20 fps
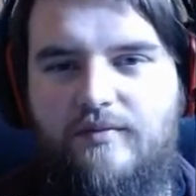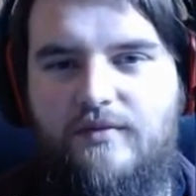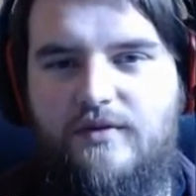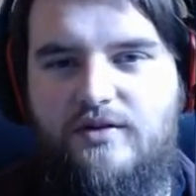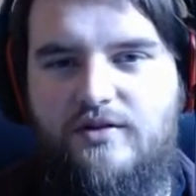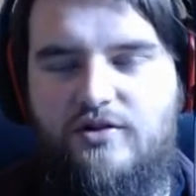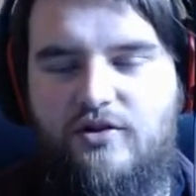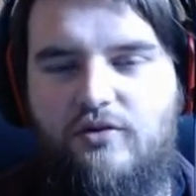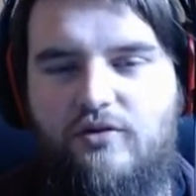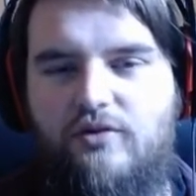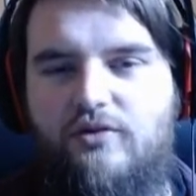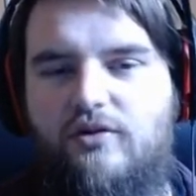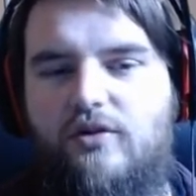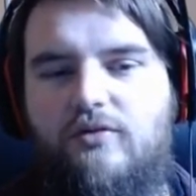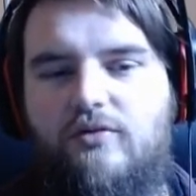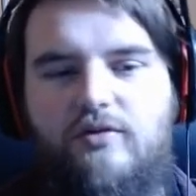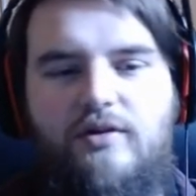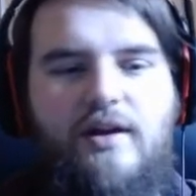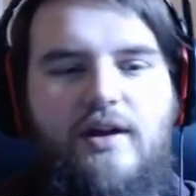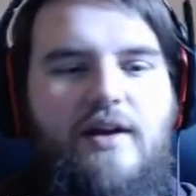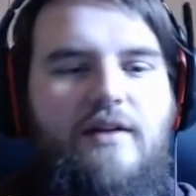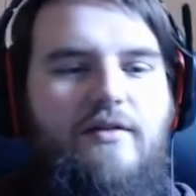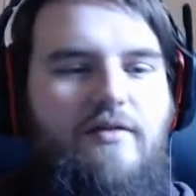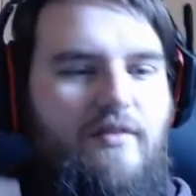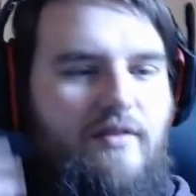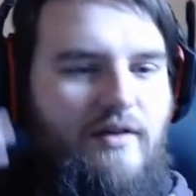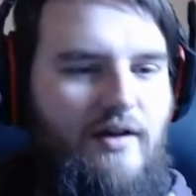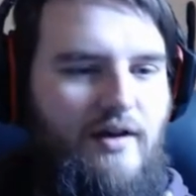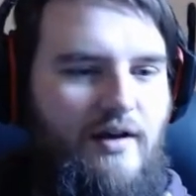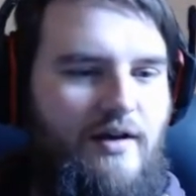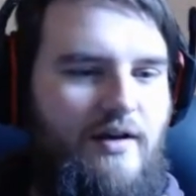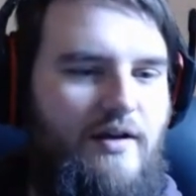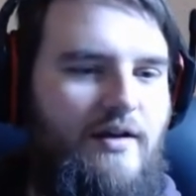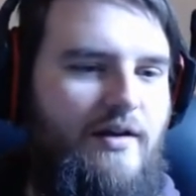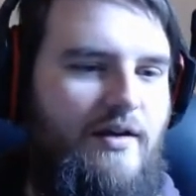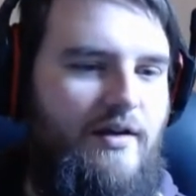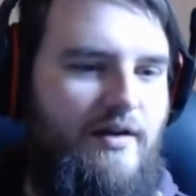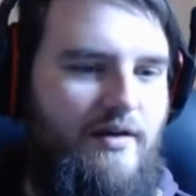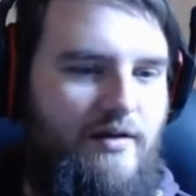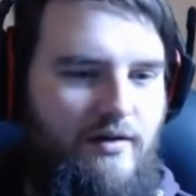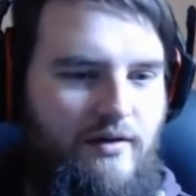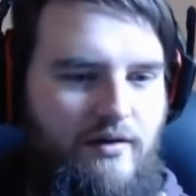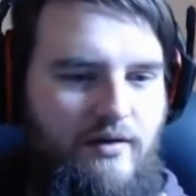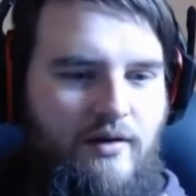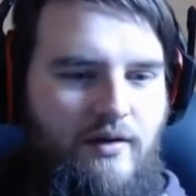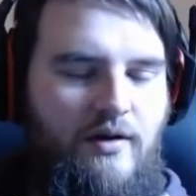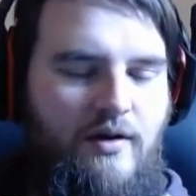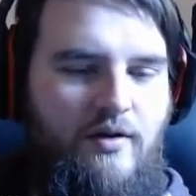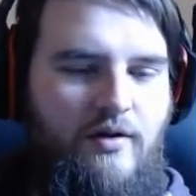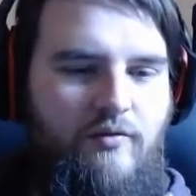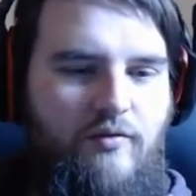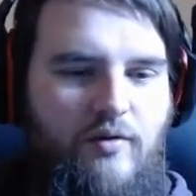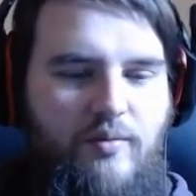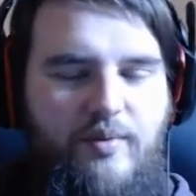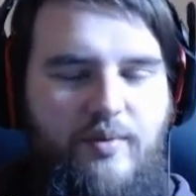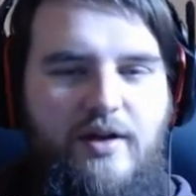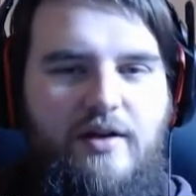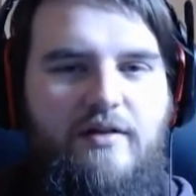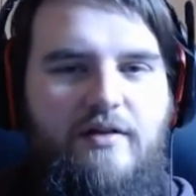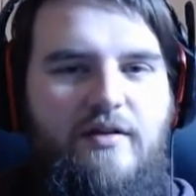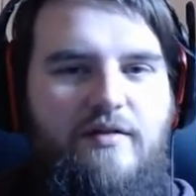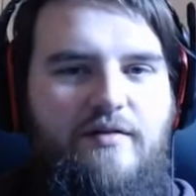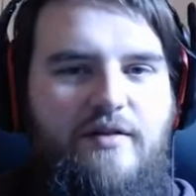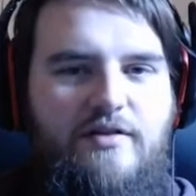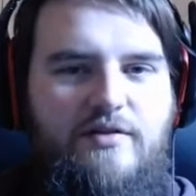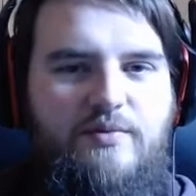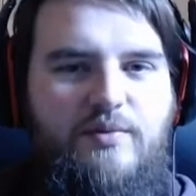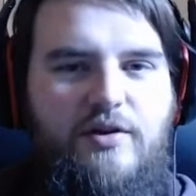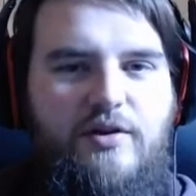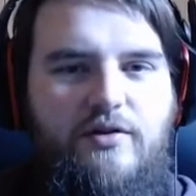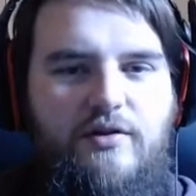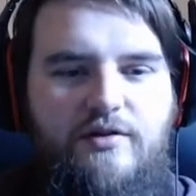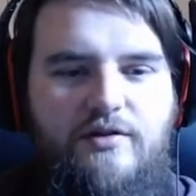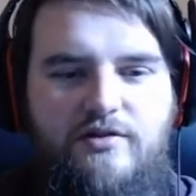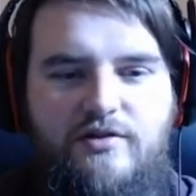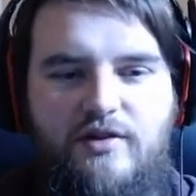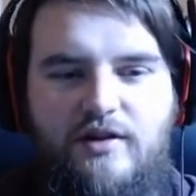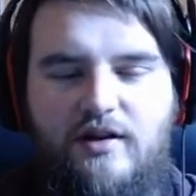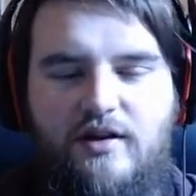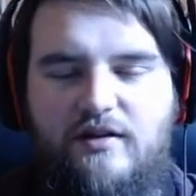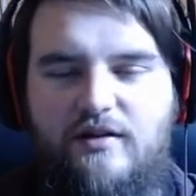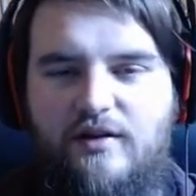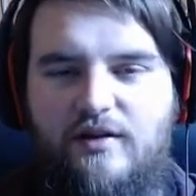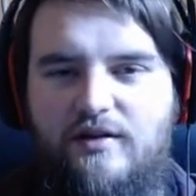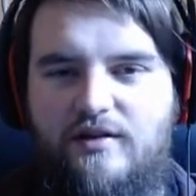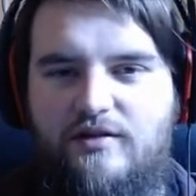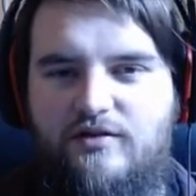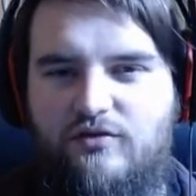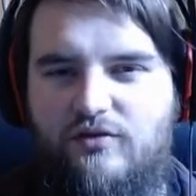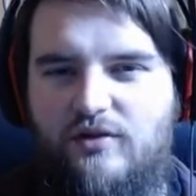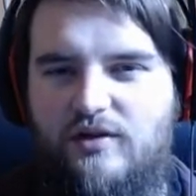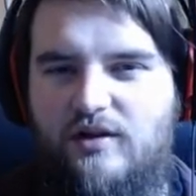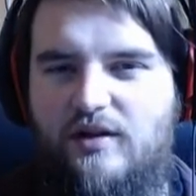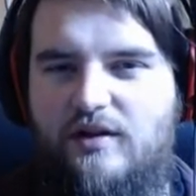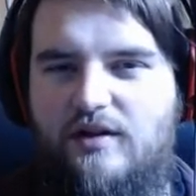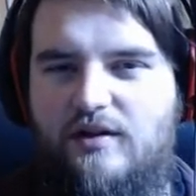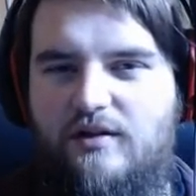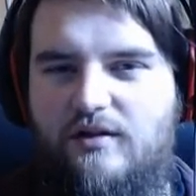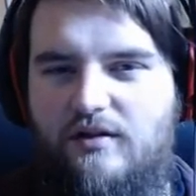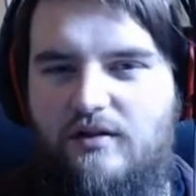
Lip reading: So you don't get a repetitive experience, and I think it's really